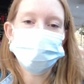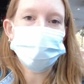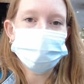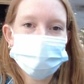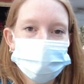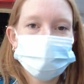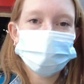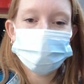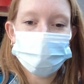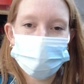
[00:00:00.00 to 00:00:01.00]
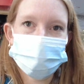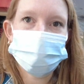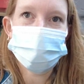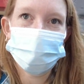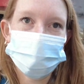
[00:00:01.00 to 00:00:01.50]
to Pasteleria
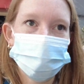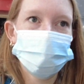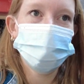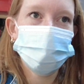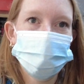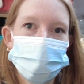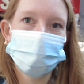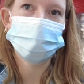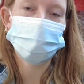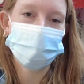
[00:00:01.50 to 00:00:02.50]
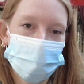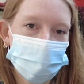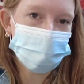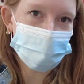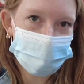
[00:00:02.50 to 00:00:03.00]
Ideal, which is supposed to be like one of the
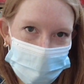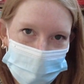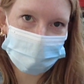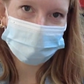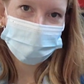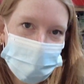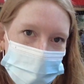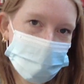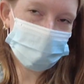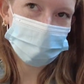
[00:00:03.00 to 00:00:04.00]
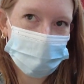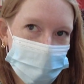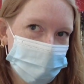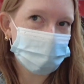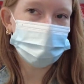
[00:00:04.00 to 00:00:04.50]
best
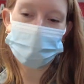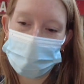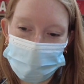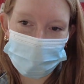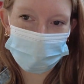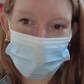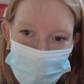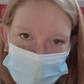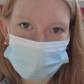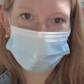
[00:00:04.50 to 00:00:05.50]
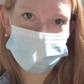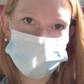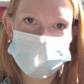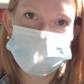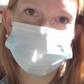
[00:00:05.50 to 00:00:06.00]
pastry, like bakery shops
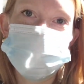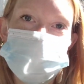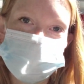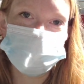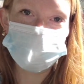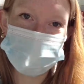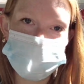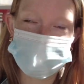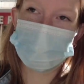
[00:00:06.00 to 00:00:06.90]
in Mexico City.